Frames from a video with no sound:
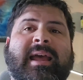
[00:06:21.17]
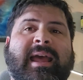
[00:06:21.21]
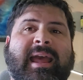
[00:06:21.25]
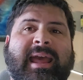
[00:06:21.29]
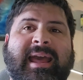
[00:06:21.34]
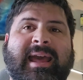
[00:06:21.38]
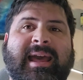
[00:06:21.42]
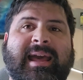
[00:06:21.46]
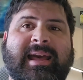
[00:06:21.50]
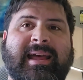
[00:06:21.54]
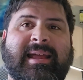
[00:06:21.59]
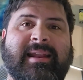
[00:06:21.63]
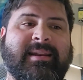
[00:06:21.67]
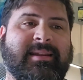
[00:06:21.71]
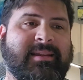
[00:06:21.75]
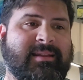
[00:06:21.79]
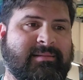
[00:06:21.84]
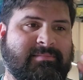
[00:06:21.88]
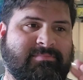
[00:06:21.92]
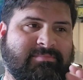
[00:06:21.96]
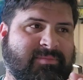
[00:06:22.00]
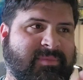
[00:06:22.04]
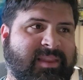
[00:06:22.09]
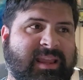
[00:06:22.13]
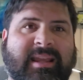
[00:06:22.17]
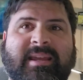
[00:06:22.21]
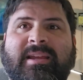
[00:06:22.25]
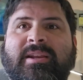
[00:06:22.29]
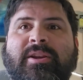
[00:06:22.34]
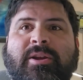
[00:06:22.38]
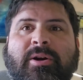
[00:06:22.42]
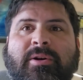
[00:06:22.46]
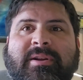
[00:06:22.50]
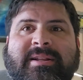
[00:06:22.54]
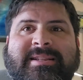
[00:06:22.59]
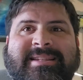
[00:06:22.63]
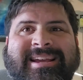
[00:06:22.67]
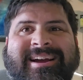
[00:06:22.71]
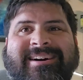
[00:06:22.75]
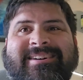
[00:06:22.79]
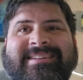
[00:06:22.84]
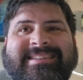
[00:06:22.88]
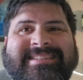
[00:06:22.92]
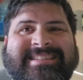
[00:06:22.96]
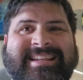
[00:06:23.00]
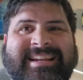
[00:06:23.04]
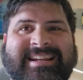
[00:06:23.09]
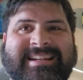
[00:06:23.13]
and they could go to town
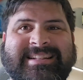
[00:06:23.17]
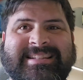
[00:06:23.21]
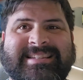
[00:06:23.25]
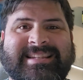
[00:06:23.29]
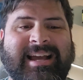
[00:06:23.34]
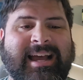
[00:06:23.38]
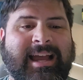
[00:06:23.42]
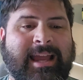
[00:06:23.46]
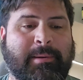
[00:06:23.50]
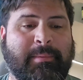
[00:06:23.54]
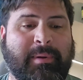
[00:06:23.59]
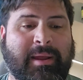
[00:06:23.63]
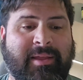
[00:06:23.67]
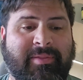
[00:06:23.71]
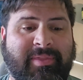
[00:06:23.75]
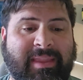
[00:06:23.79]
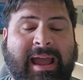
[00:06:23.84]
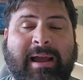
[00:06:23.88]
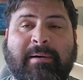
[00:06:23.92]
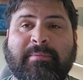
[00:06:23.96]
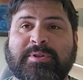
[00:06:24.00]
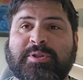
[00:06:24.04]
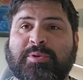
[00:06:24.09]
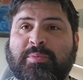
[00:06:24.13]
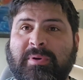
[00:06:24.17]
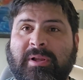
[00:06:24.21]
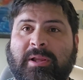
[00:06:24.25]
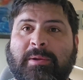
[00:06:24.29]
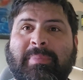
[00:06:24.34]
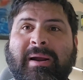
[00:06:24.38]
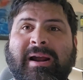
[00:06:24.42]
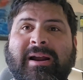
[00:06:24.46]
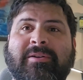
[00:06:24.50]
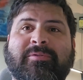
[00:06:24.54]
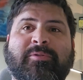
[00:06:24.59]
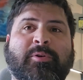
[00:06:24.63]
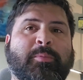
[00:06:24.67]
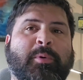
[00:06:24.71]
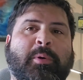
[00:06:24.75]
a second time, and that was really powerful.